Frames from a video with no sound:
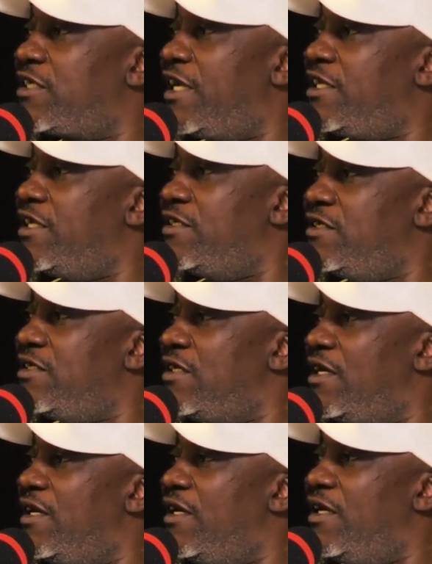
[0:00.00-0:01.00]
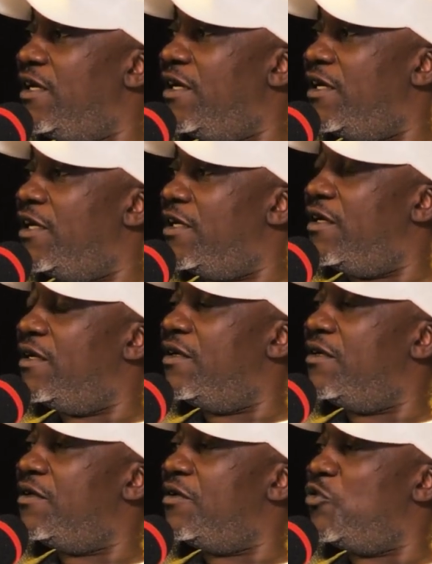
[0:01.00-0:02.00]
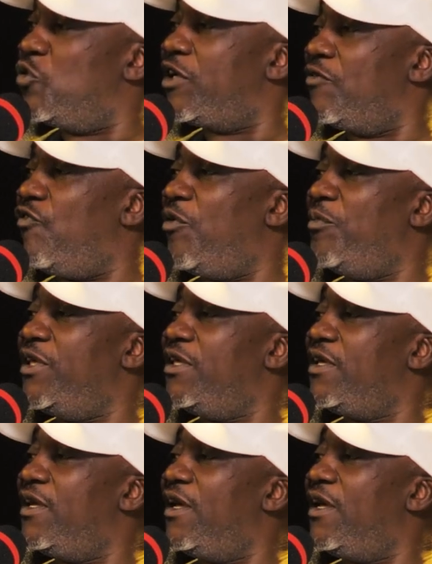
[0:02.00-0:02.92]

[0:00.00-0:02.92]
started looking for me.